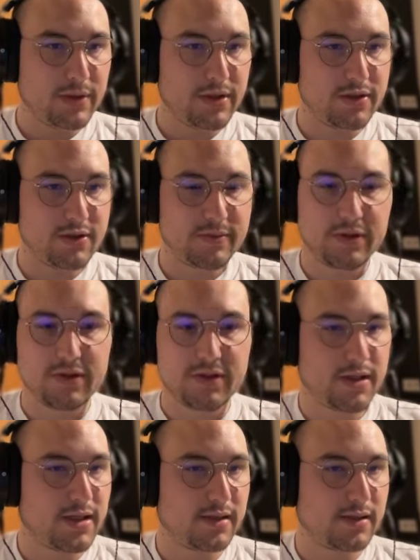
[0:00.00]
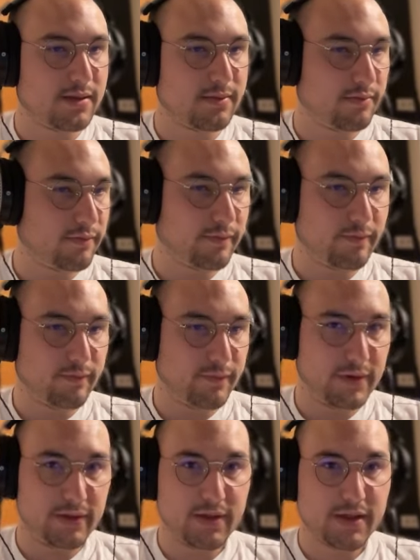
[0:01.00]
just because it has some
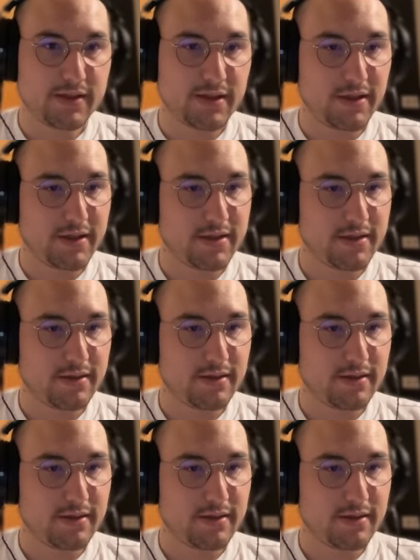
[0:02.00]
really nice kicks.